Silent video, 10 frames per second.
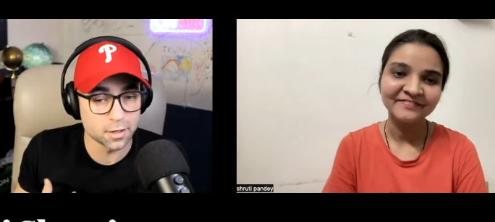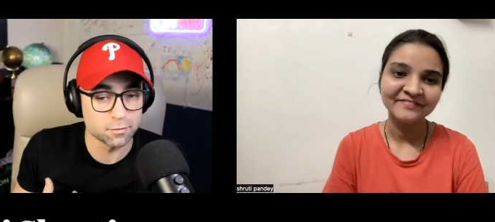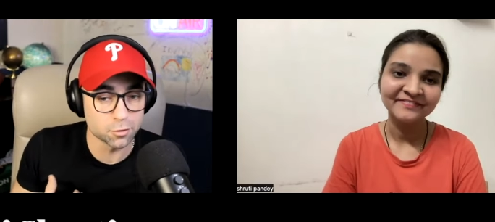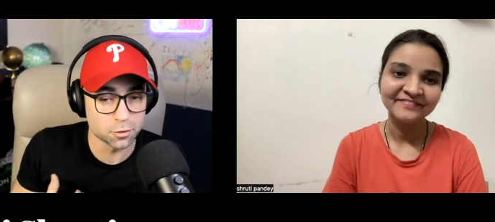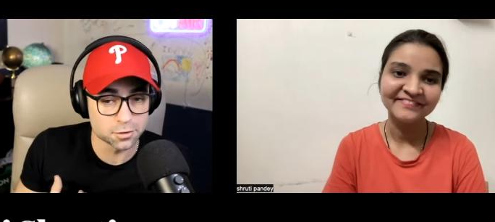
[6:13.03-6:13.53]

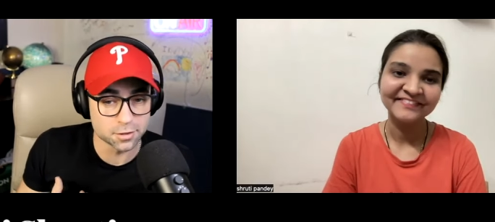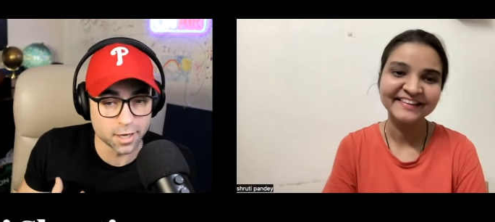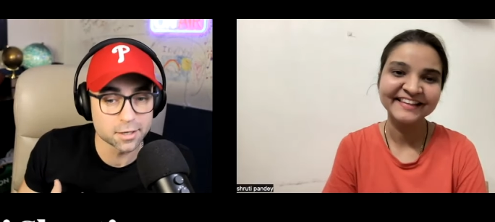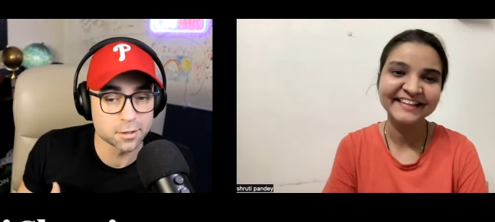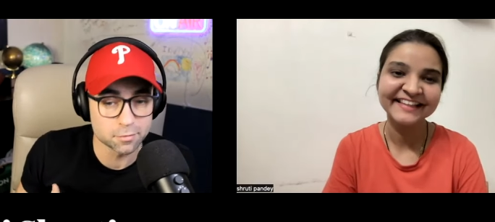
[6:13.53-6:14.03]
Speaker 1: I've learned to
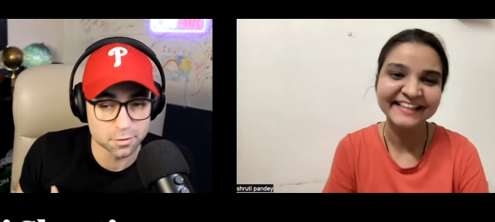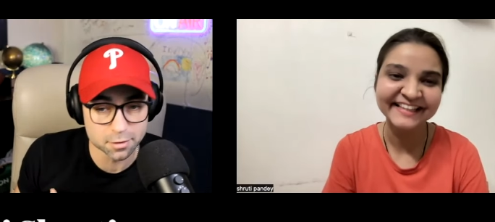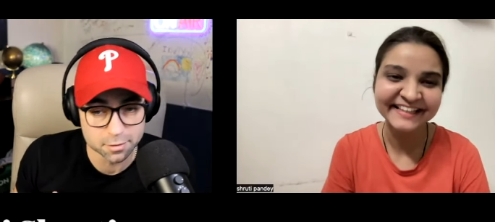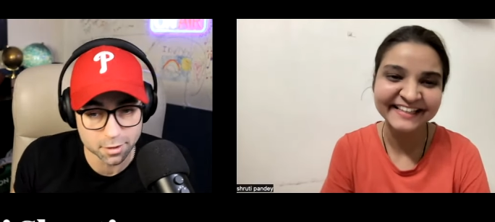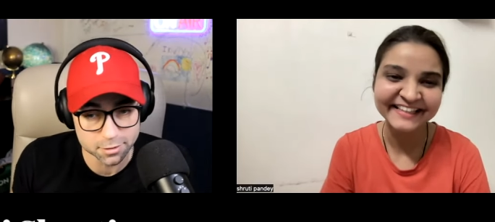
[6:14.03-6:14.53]
not give
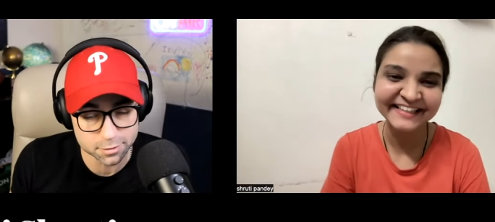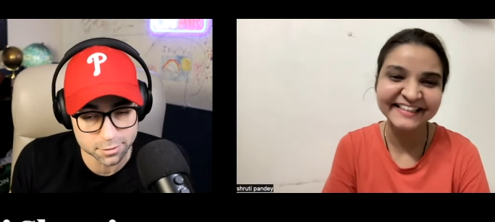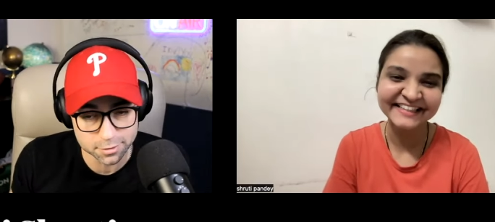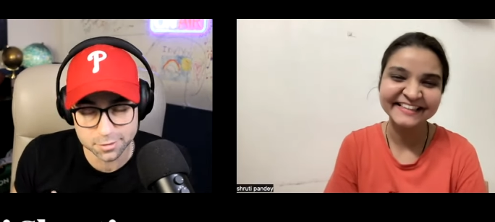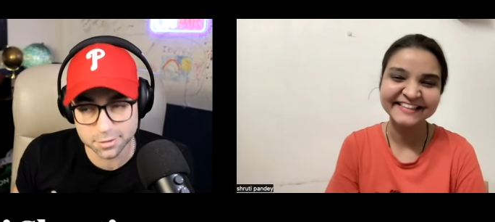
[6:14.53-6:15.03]
the
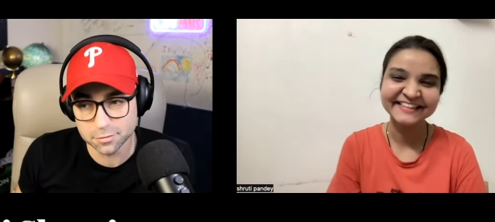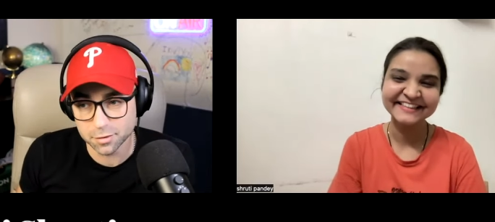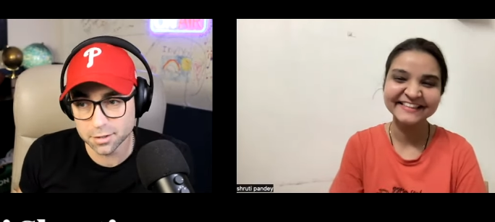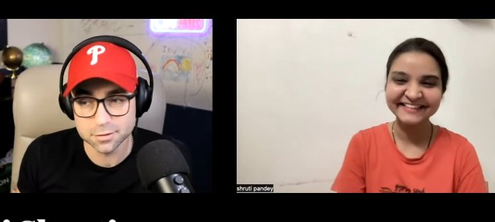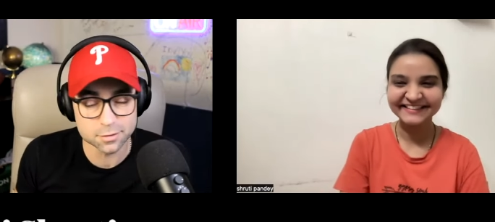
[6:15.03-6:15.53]
unsolicited
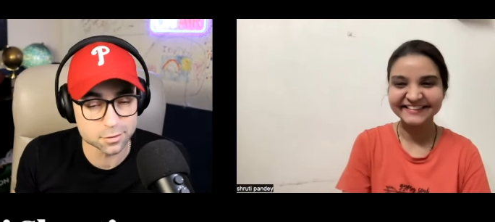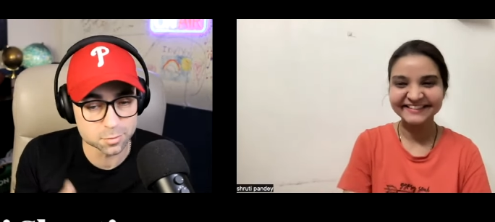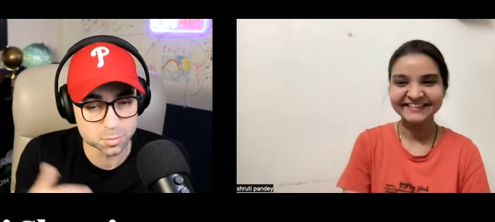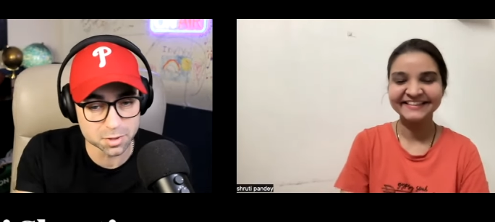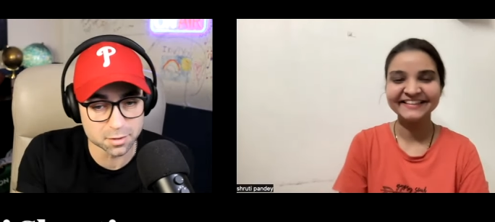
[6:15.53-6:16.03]
advice and
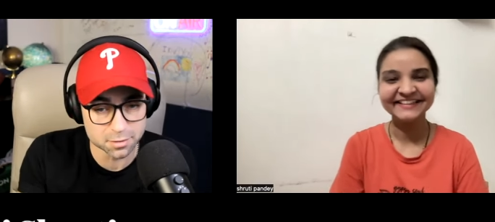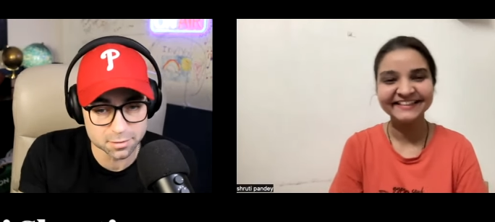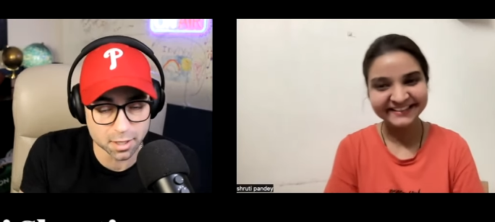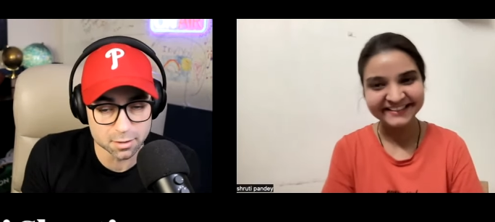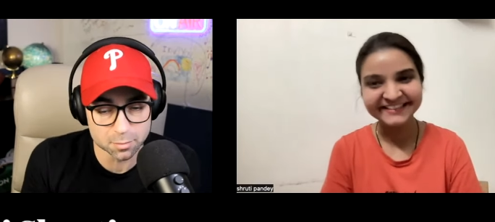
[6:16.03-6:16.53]
just be the
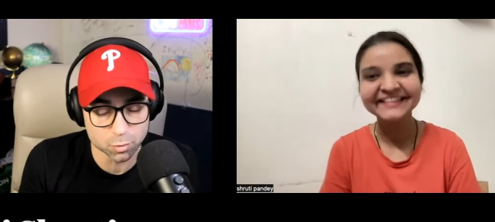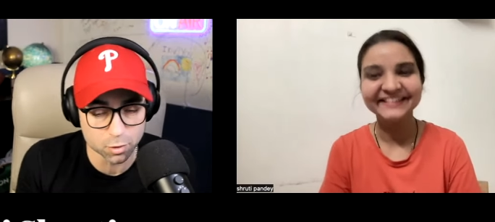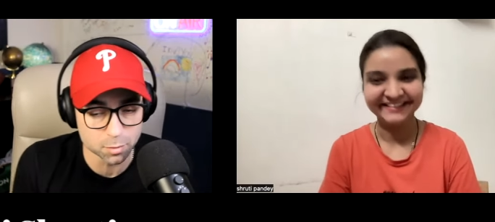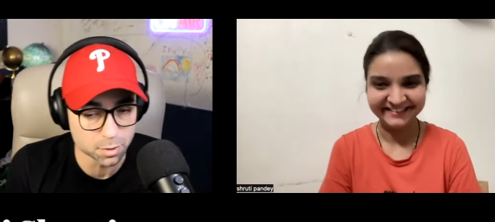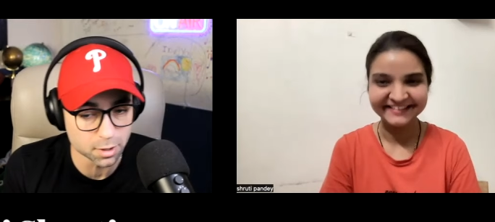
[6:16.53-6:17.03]
sounding
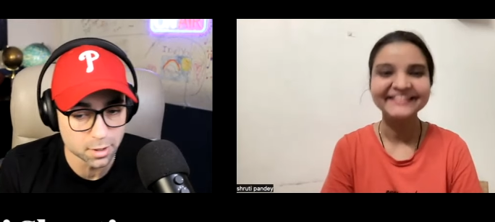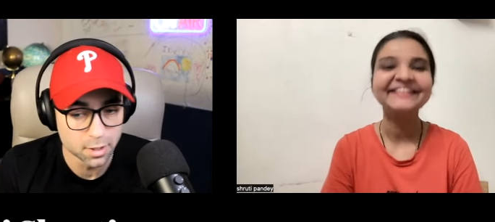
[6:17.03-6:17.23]
board. But